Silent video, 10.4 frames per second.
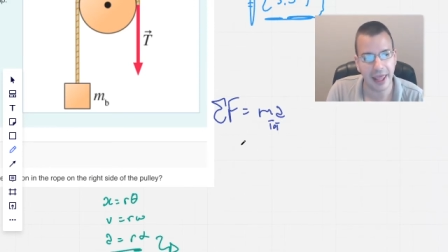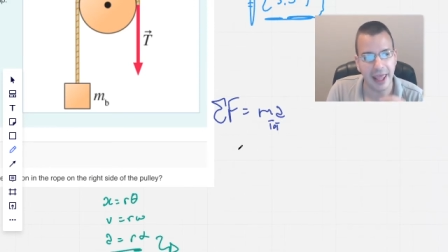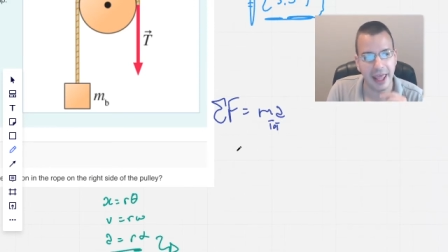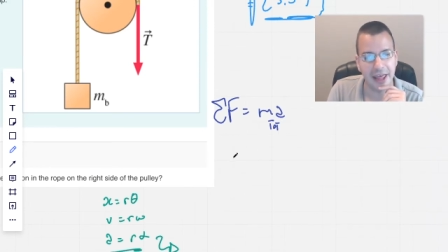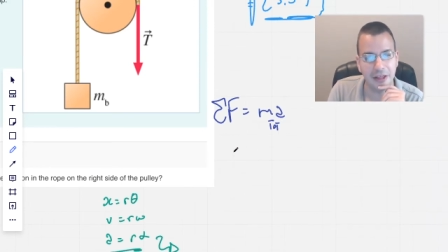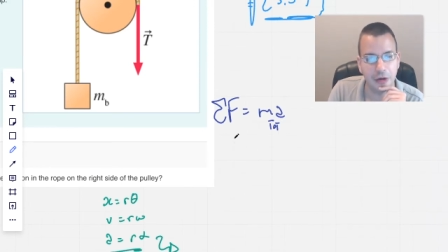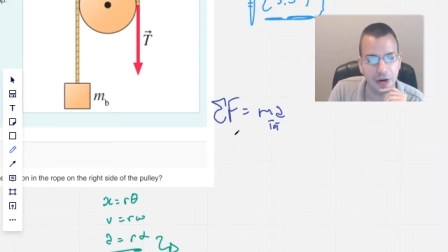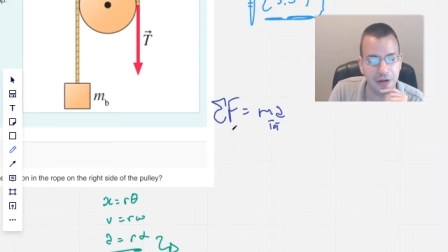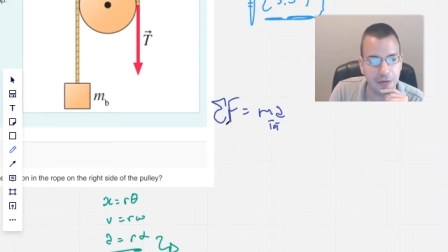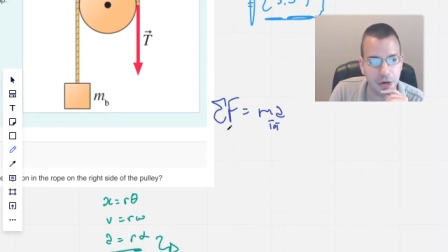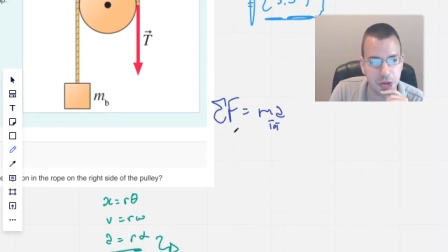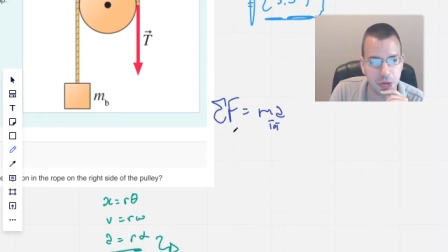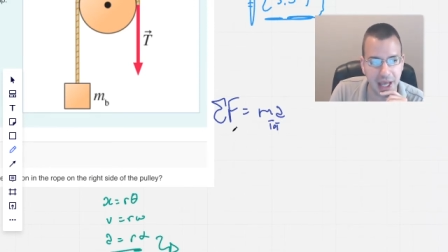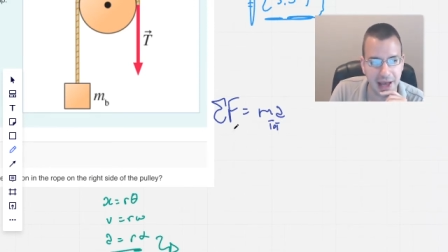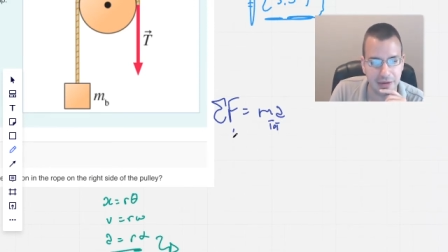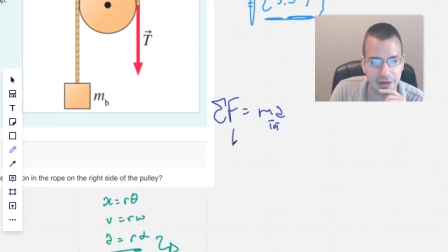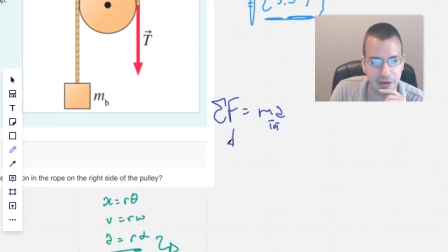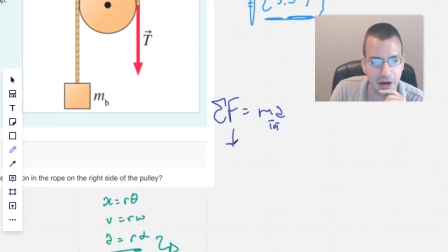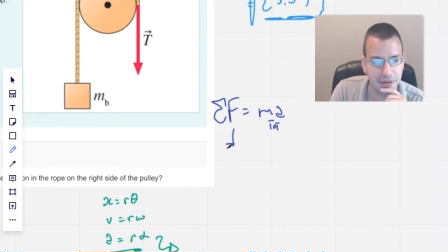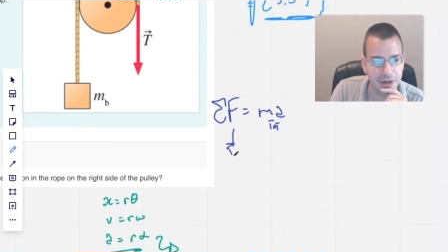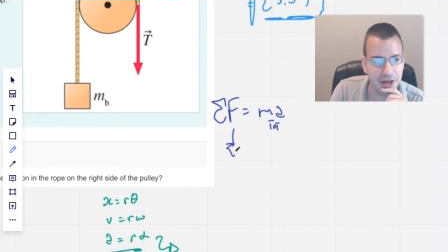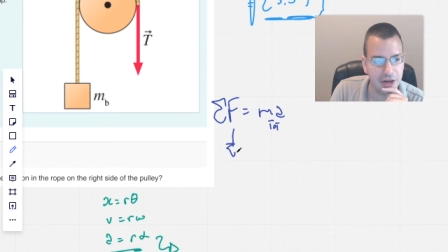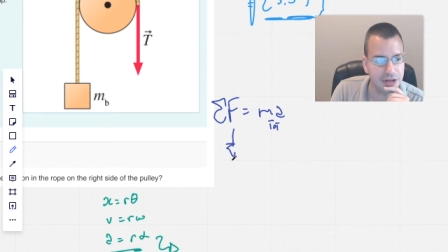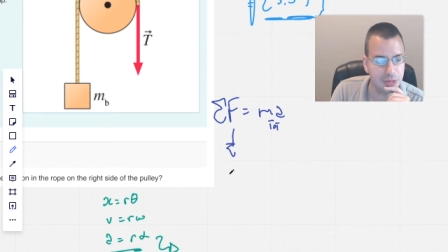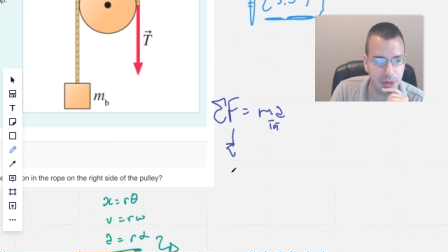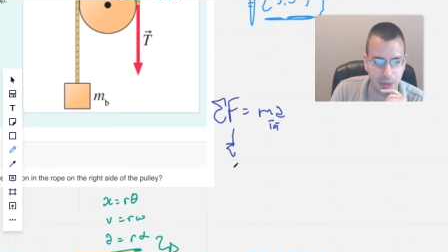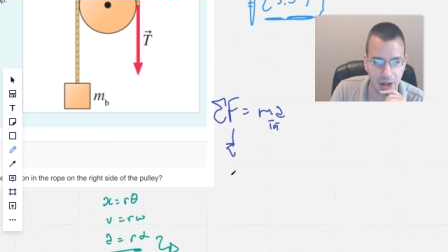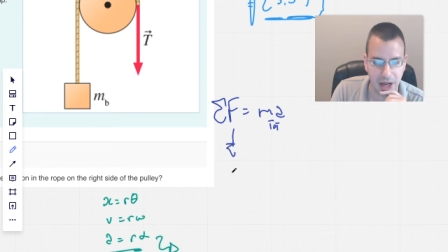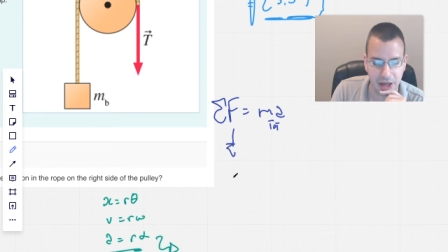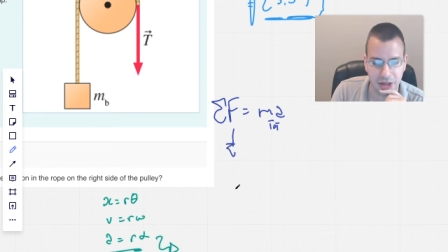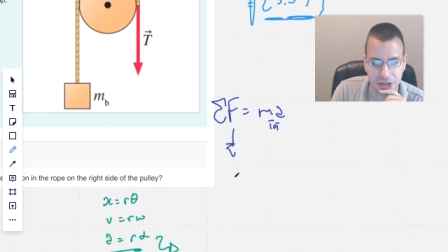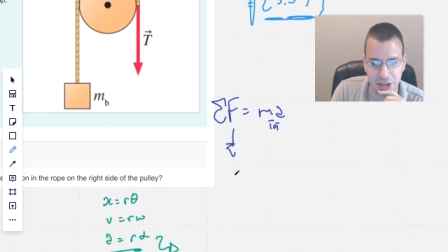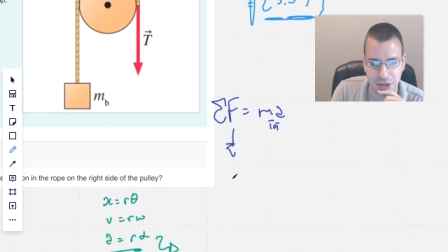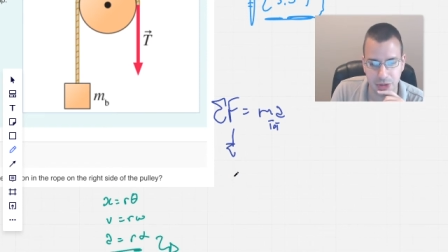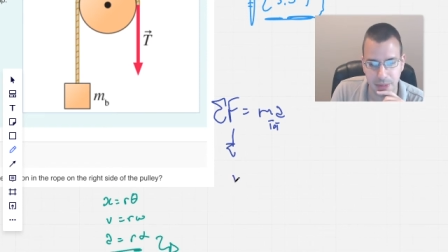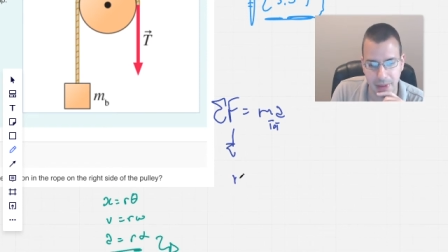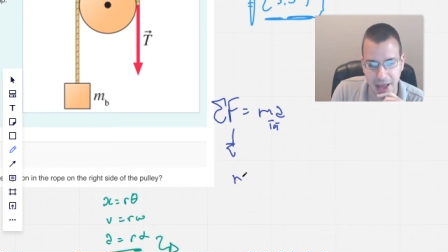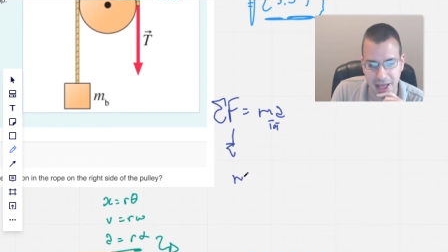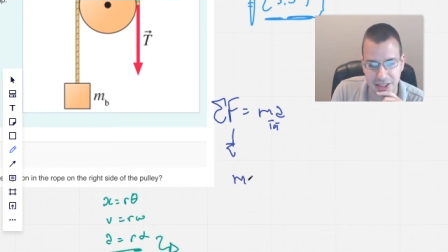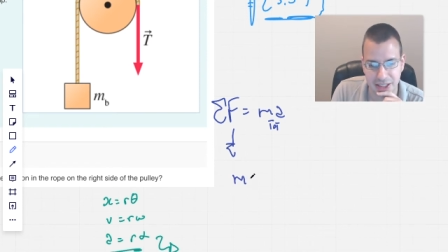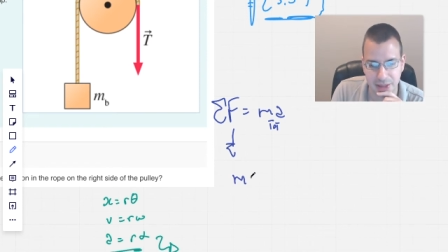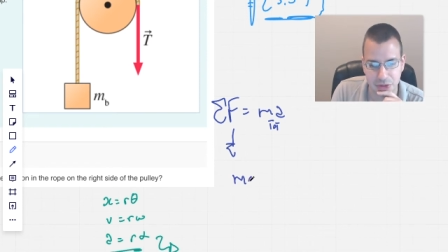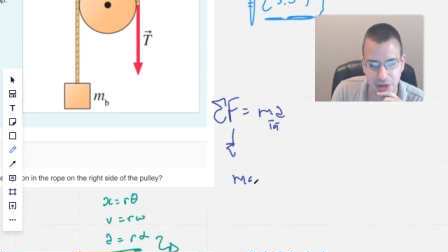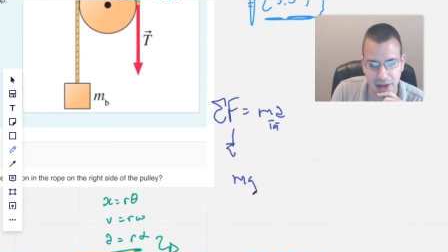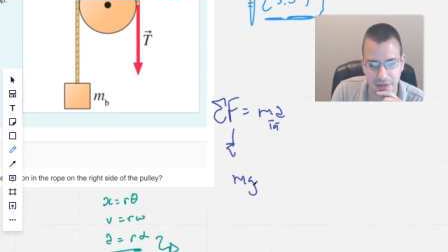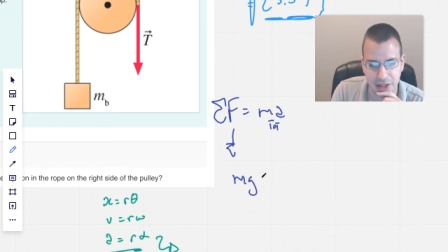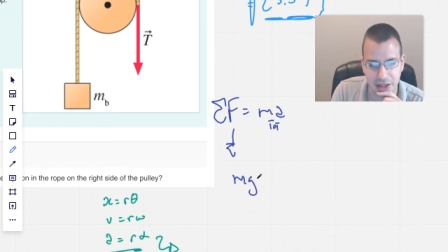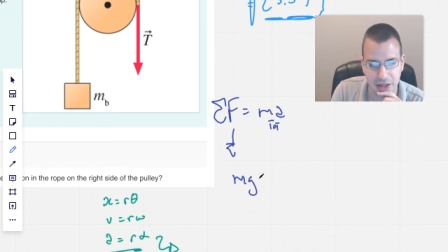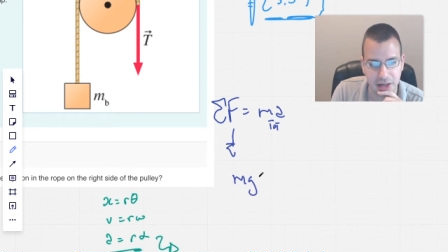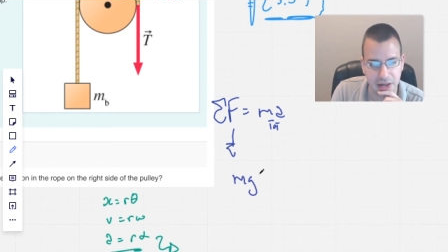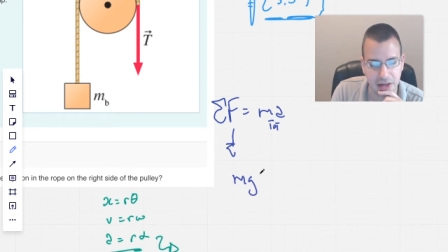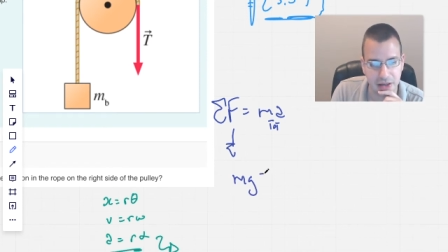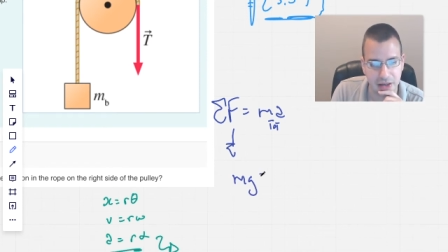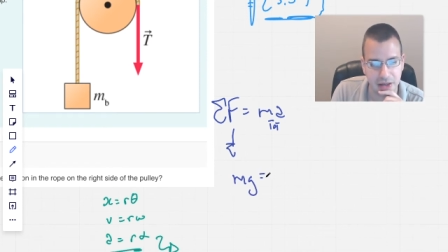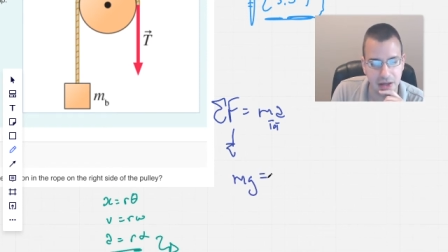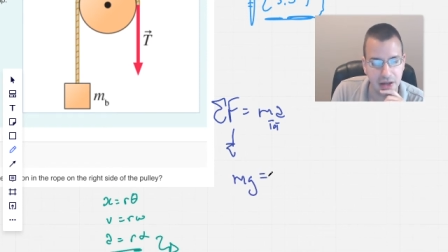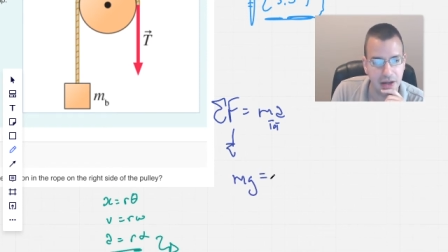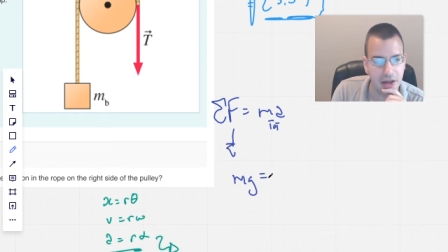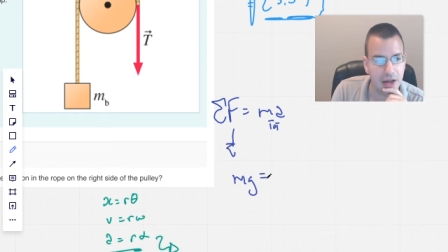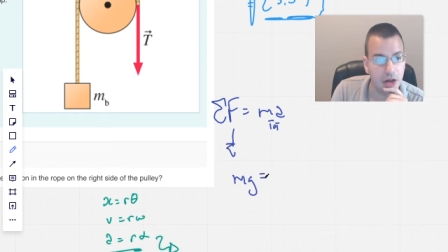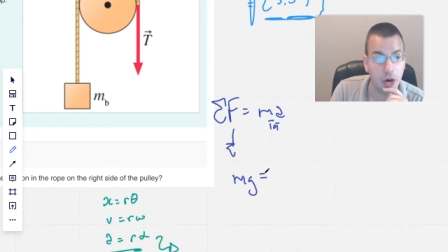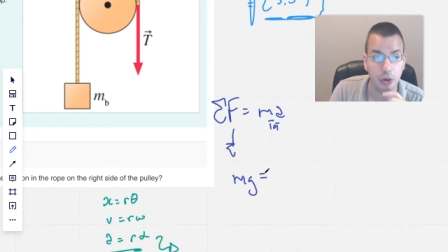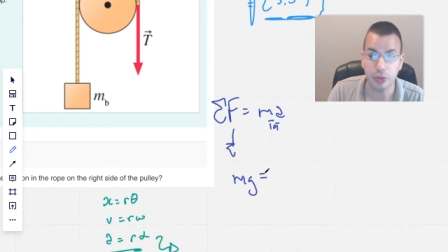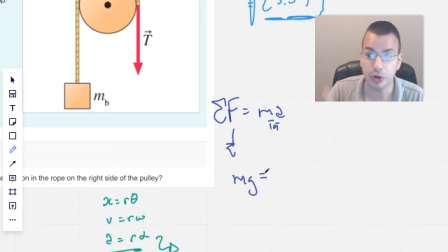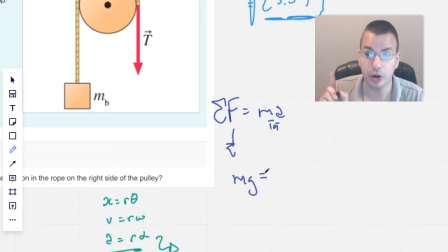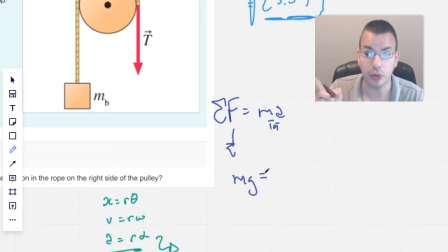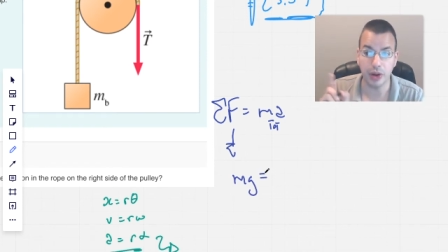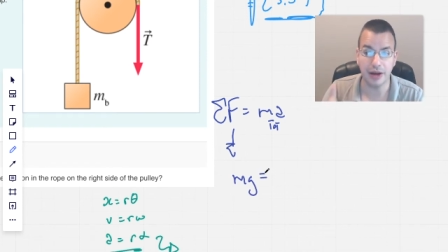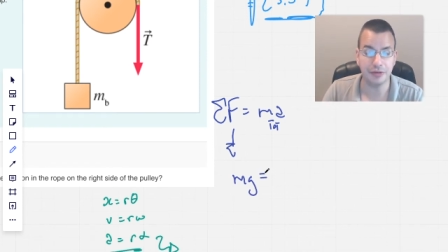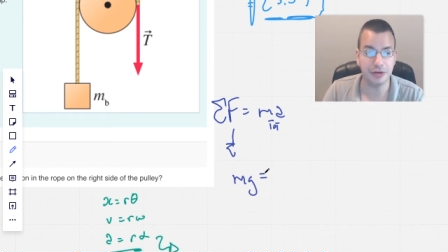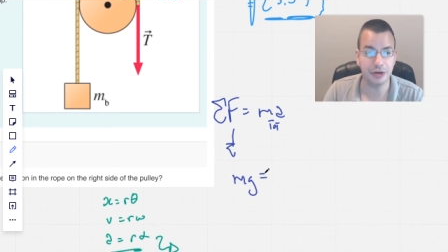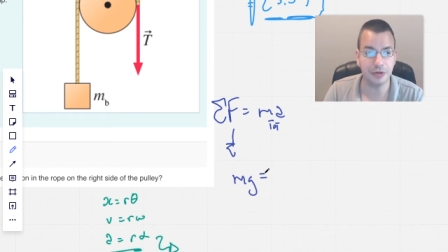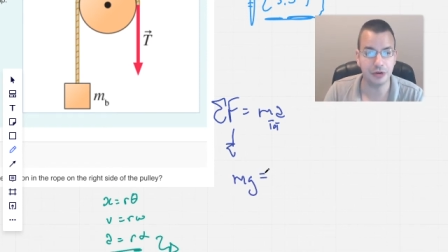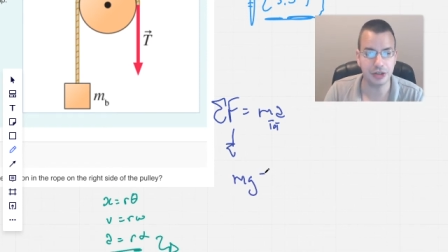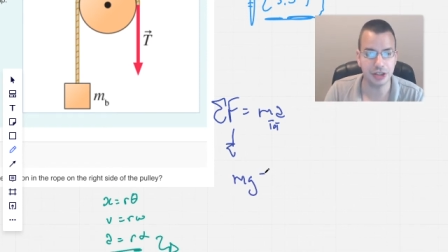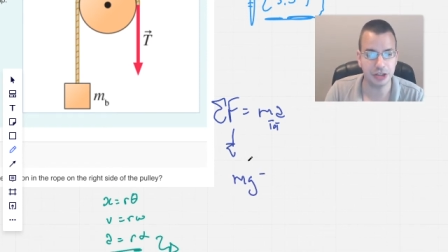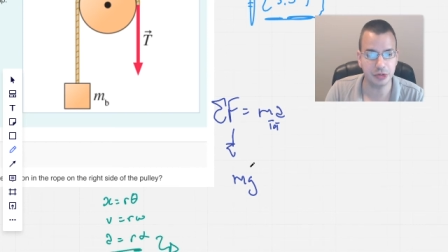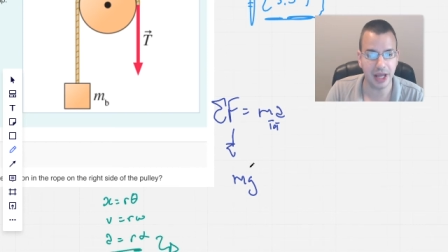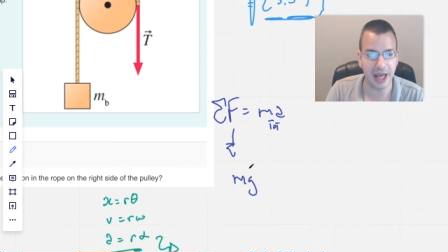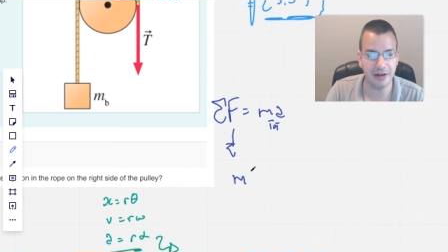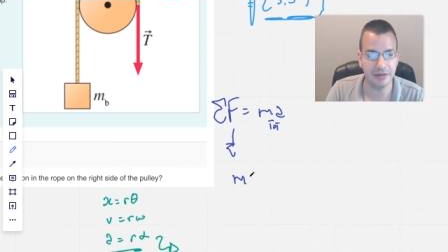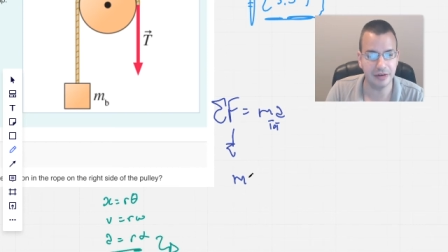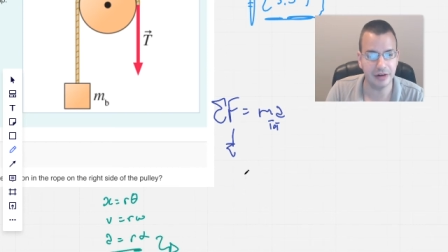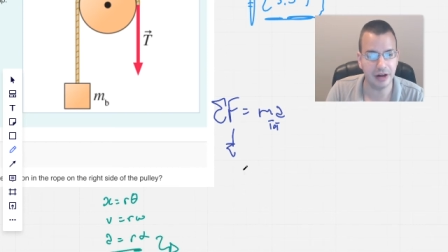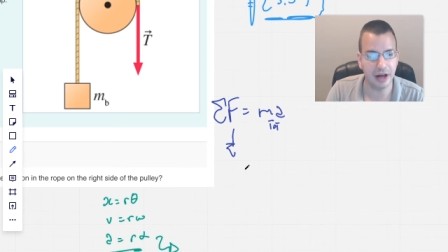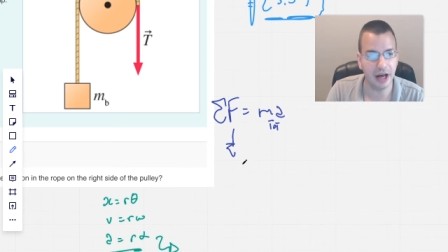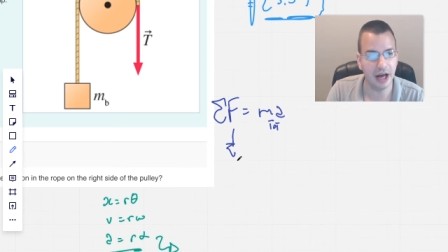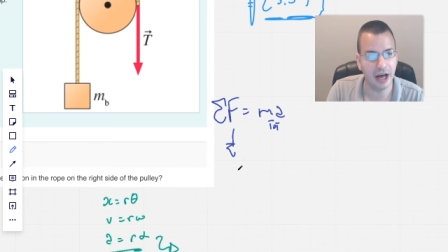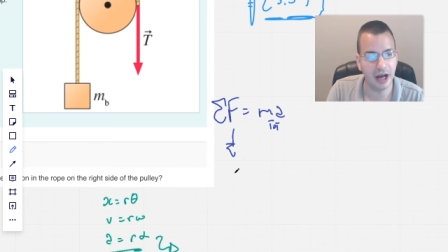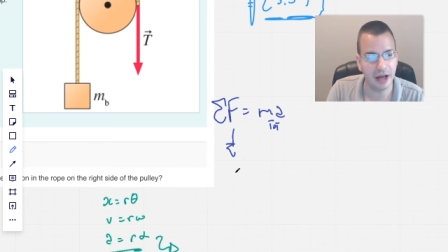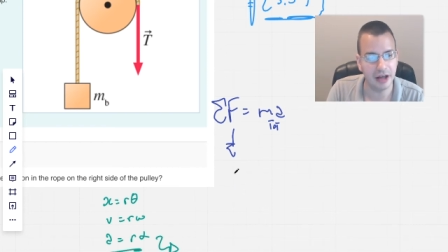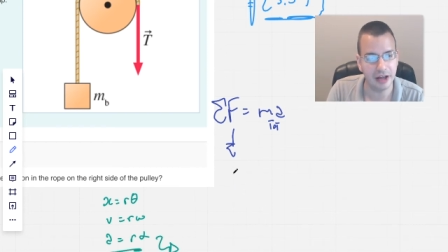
And the only force we have involved here is from the block. So that's going to be mass times gravity. Oh, no, we have two forces. We have uh,